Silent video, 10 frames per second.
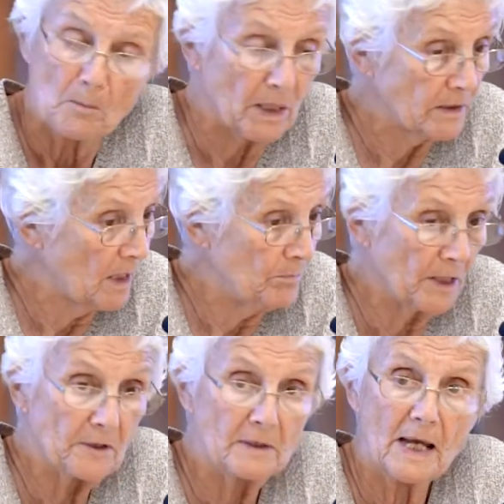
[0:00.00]
But they
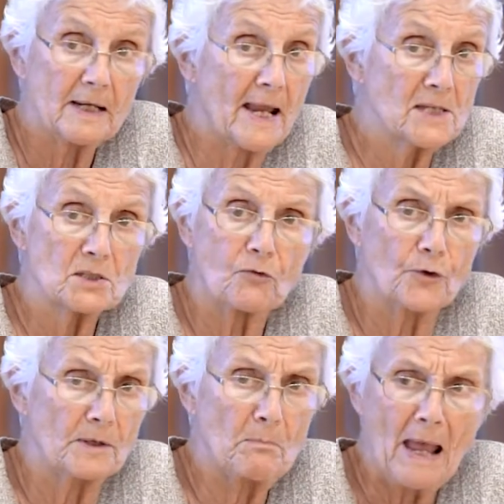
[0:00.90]
better not ask
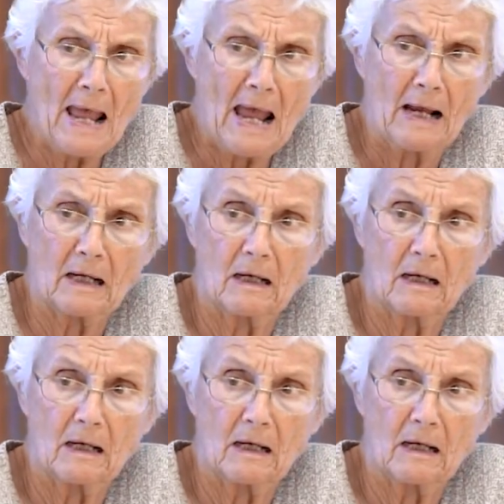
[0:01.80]
for it back.